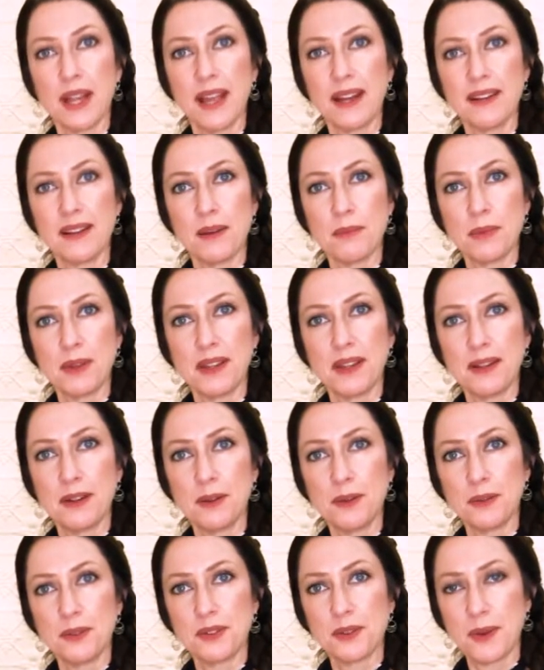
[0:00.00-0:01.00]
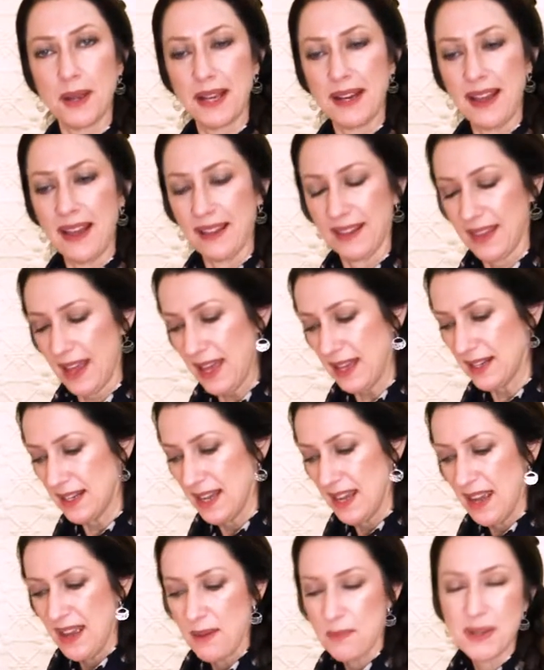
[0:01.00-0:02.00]
You end up with a little square like that,
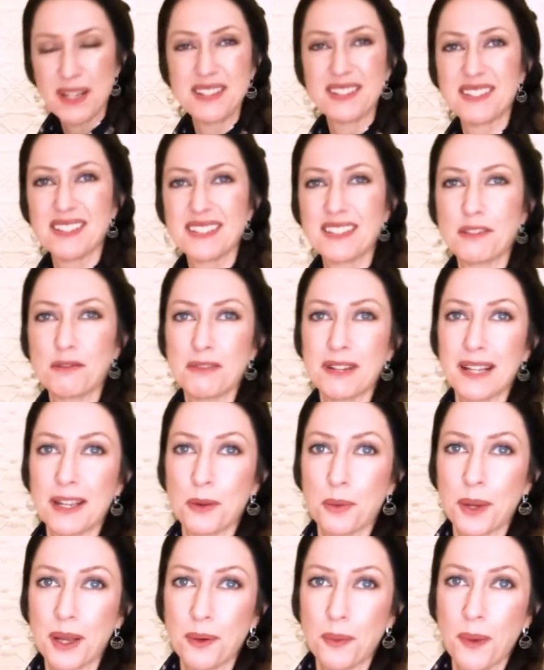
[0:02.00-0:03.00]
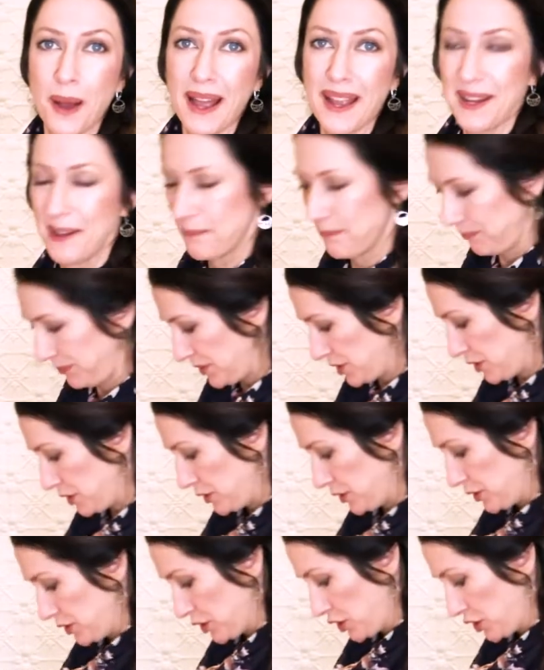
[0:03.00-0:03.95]
but it's just a really quick way to